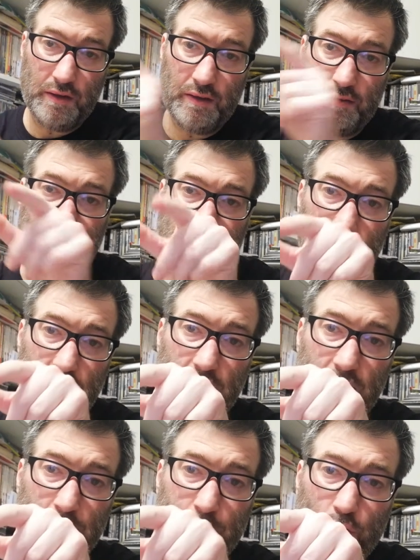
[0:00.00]
It's
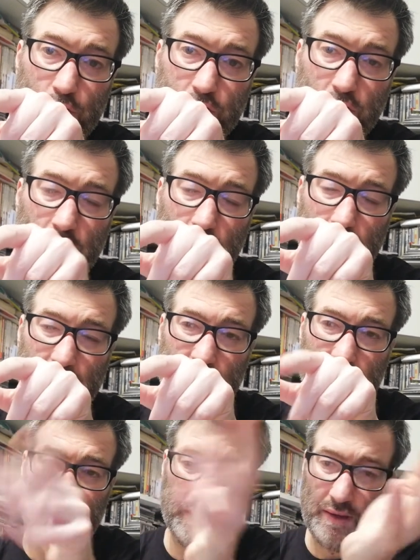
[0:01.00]
in Portugal,
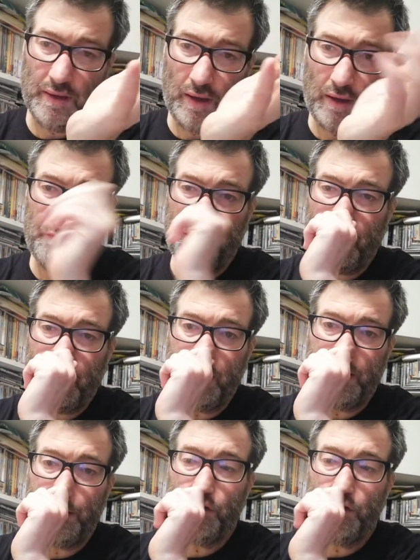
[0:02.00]
and I think in